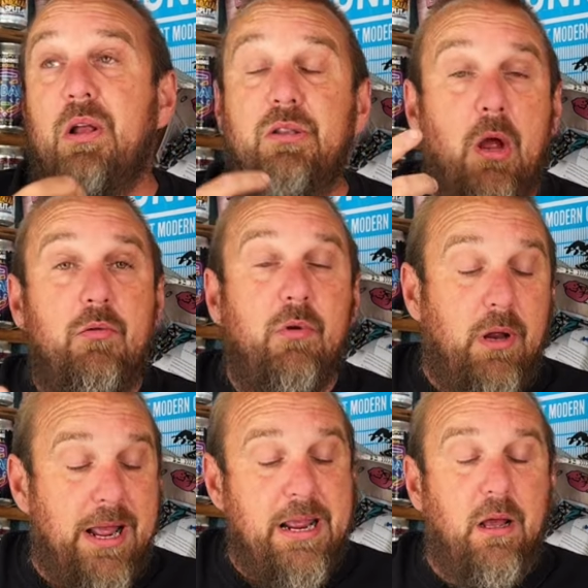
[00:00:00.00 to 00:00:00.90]
Don't
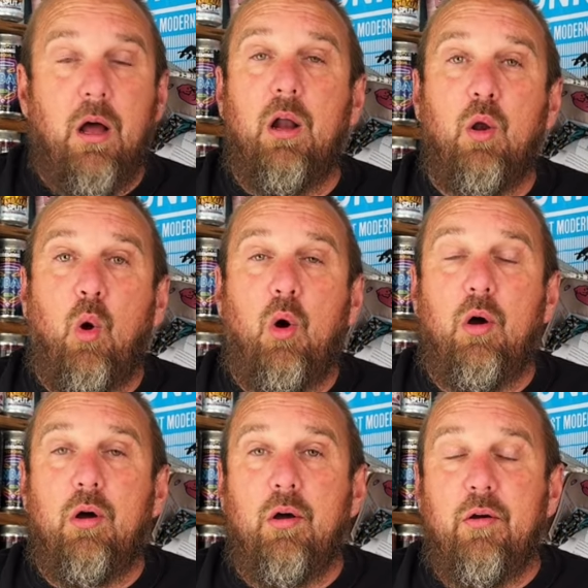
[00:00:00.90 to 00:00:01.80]
eat a
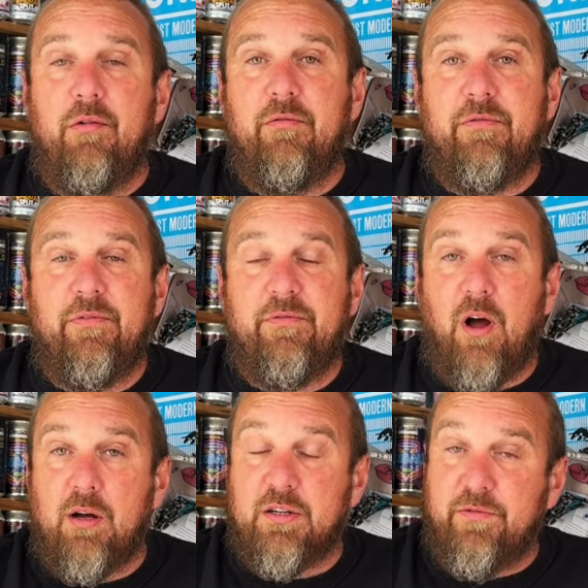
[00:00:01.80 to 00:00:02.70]
lot of
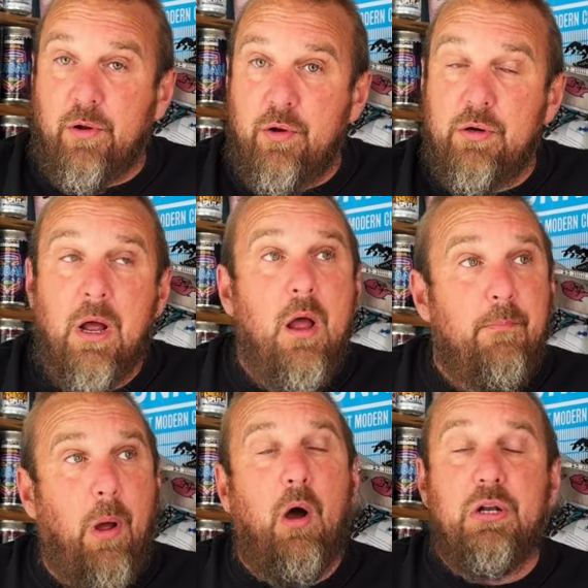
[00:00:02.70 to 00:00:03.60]
fast food,
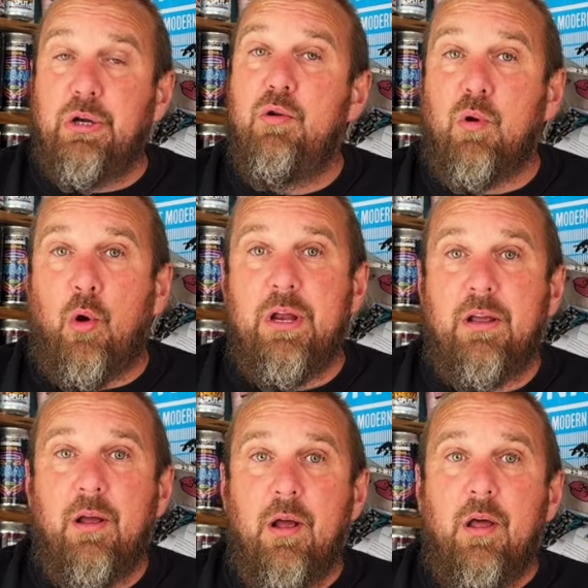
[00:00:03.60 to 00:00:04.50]
but I do
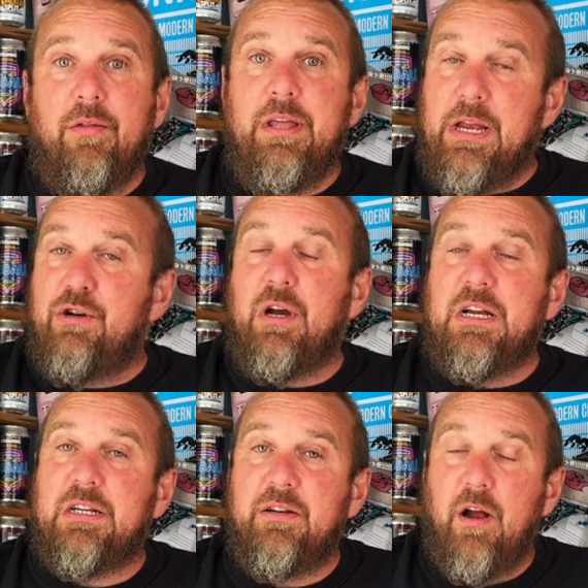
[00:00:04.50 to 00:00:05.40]
like the
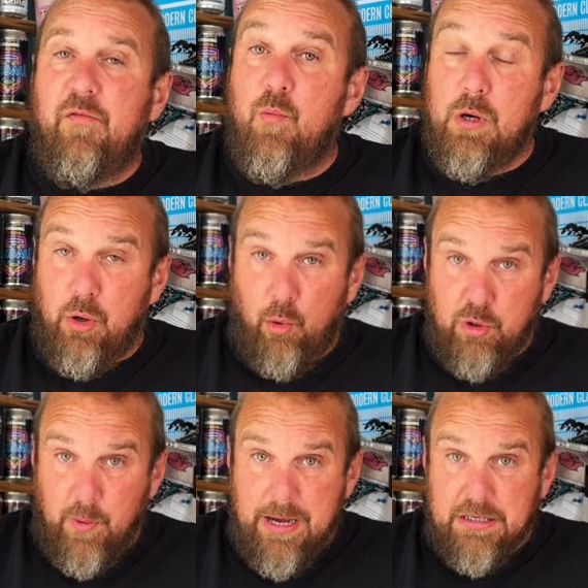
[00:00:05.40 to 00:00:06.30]
interest of a
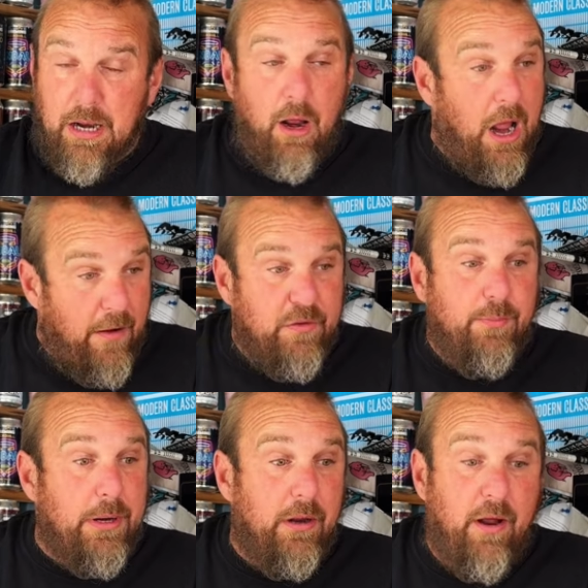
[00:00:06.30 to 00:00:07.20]
McDonald's Wednesday. I have to
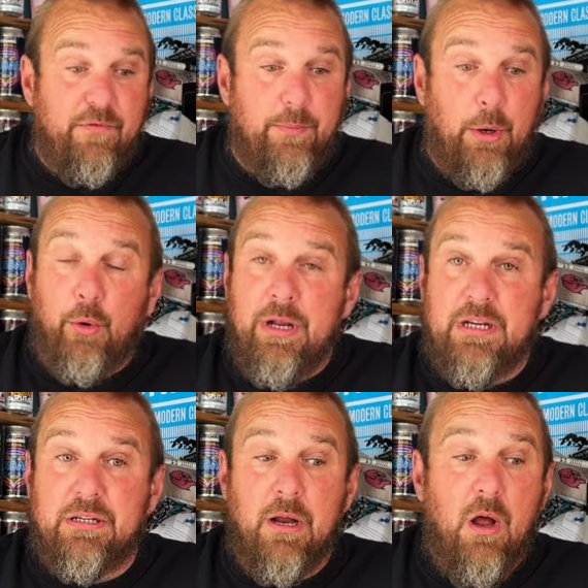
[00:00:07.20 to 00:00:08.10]
be
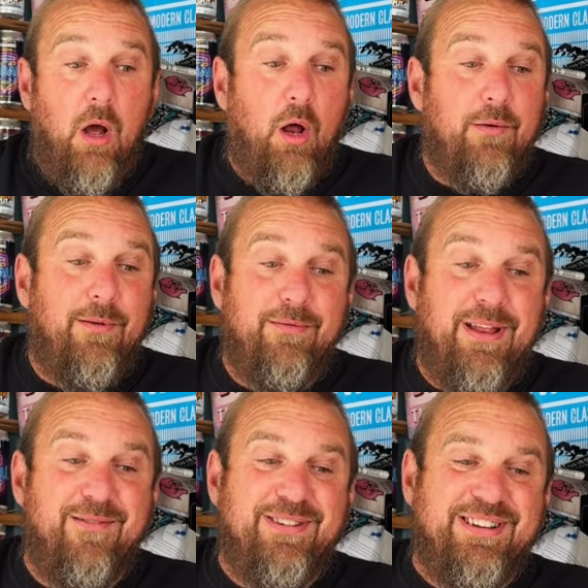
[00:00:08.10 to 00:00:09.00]
honest.
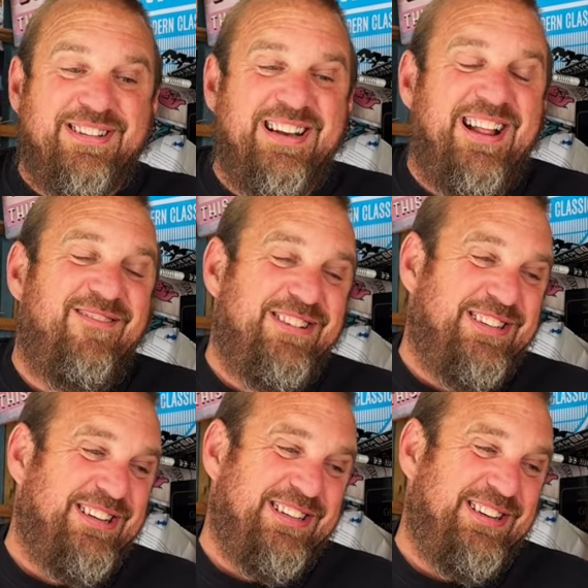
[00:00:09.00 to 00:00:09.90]
There was
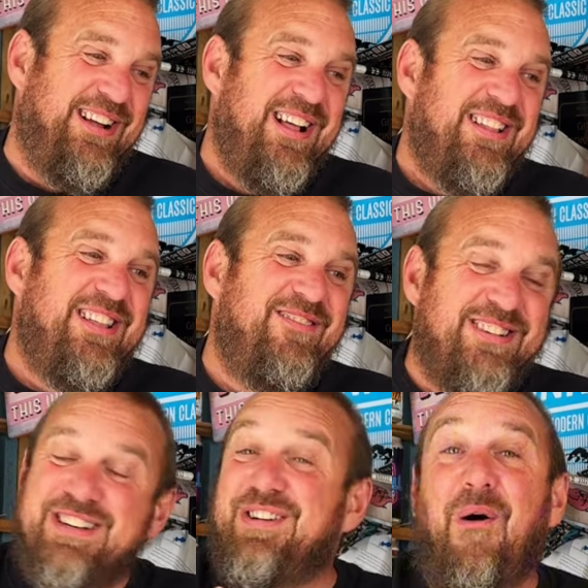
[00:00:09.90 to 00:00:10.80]

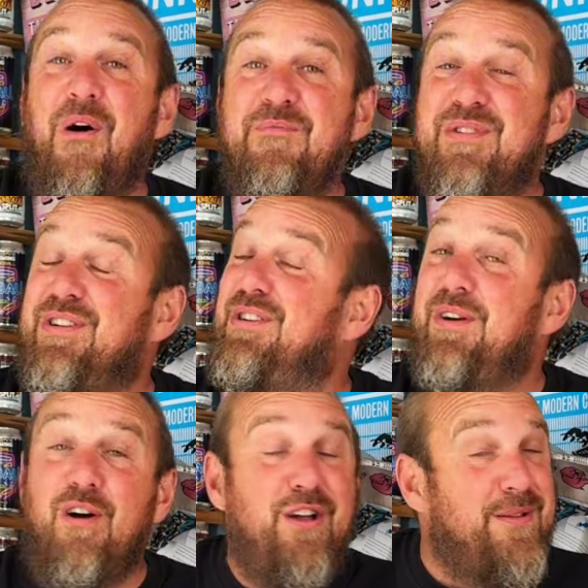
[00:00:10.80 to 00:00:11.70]
a time, and I'm
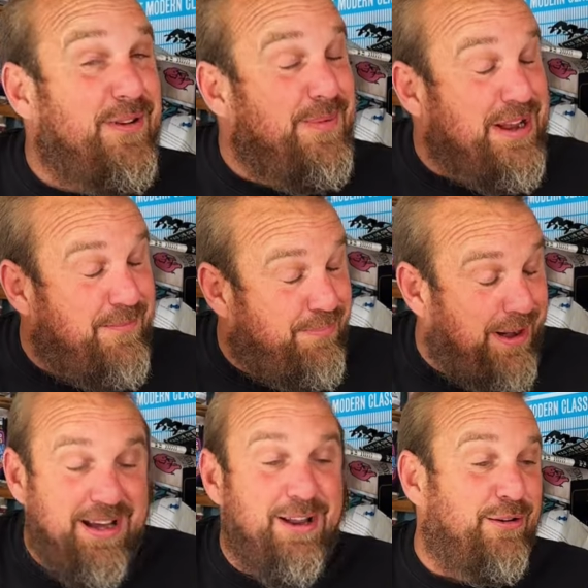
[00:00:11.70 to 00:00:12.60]
going to be
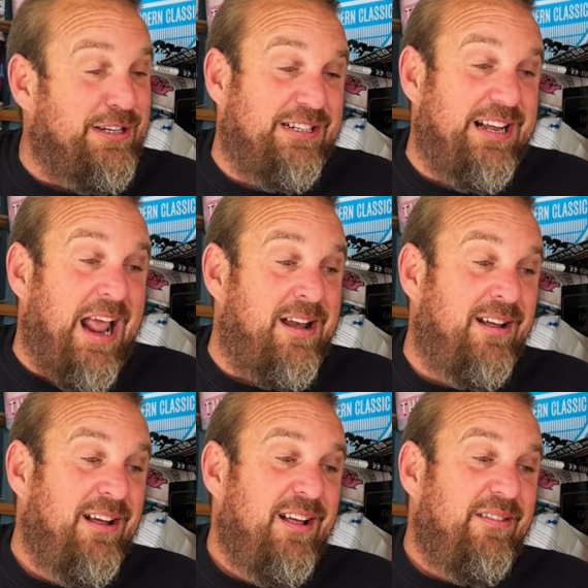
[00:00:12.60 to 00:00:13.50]
completely honest again,
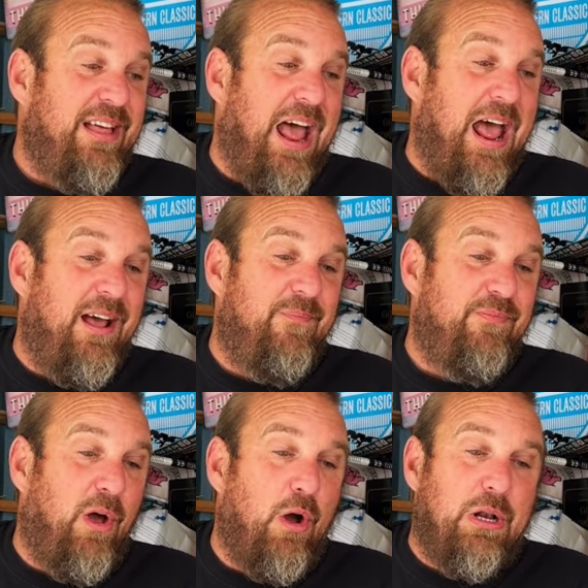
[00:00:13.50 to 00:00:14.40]
that
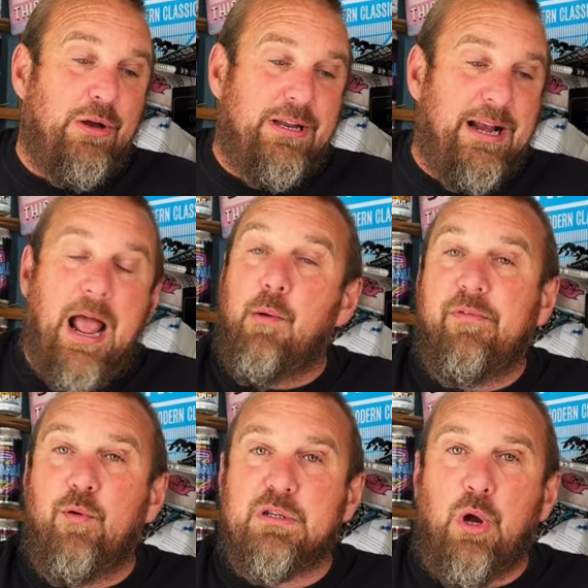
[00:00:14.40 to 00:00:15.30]
I'd like to get out
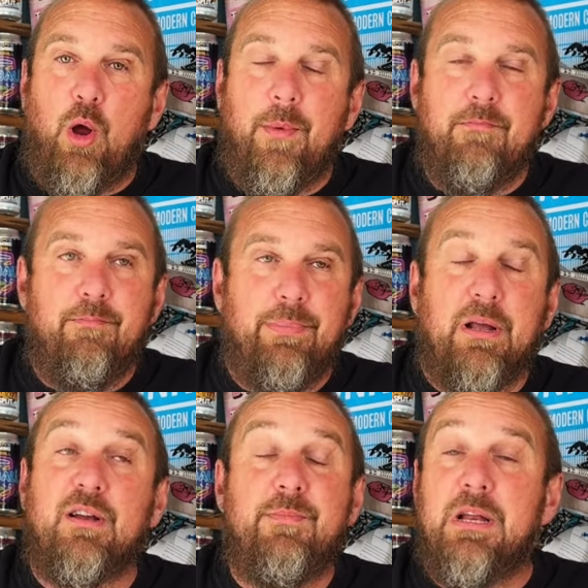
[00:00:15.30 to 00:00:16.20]
before Simon,
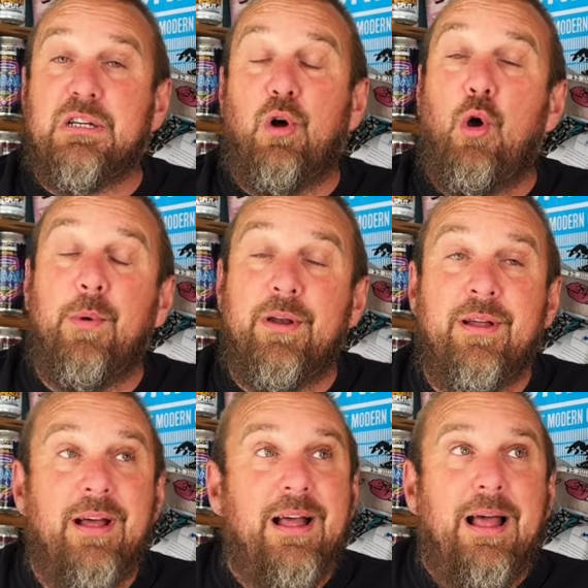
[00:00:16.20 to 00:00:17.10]
because me and Simon
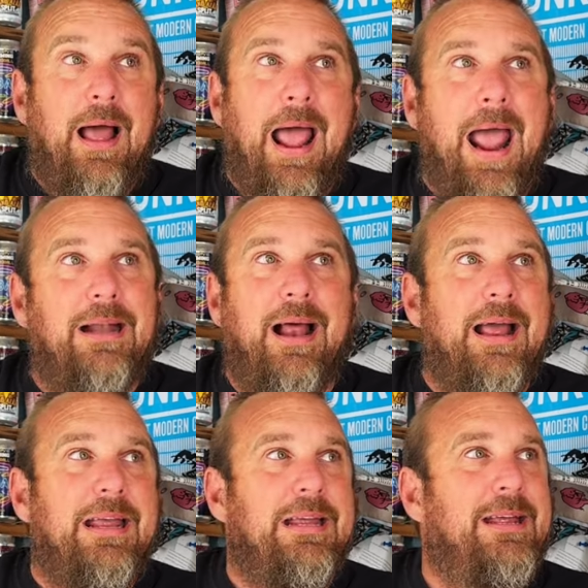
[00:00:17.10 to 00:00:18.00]
had
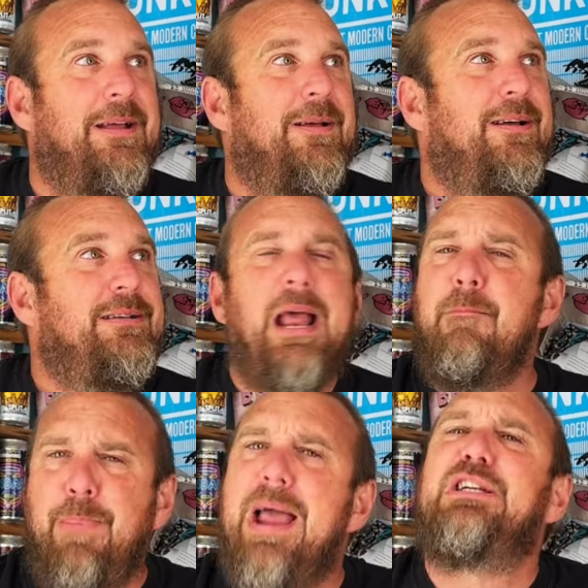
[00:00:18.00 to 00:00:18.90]
a
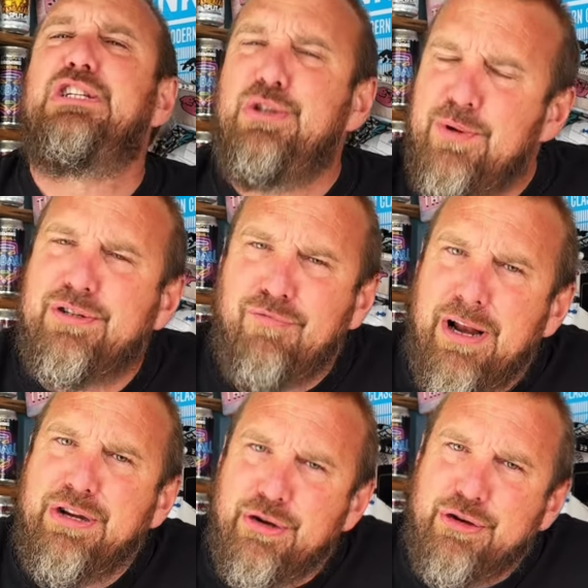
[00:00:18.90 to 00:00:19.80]
tempestuous
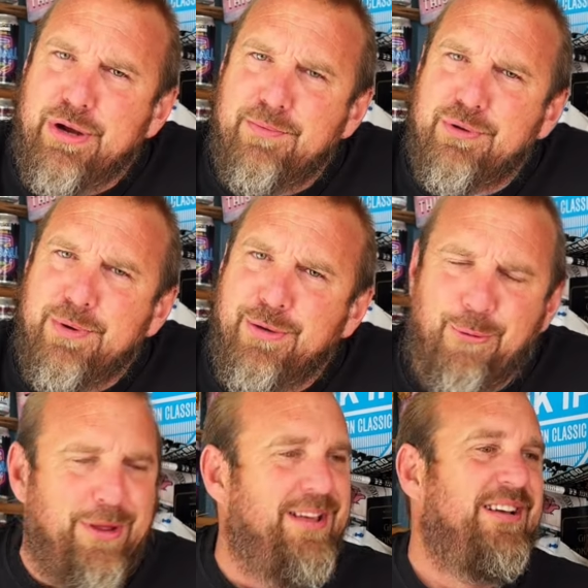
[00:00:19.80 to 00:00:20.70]
relationship, should we call
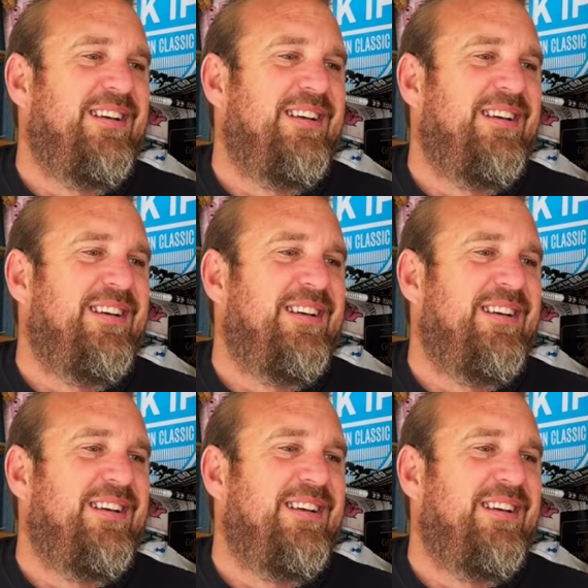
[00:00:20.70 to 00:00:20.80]
it.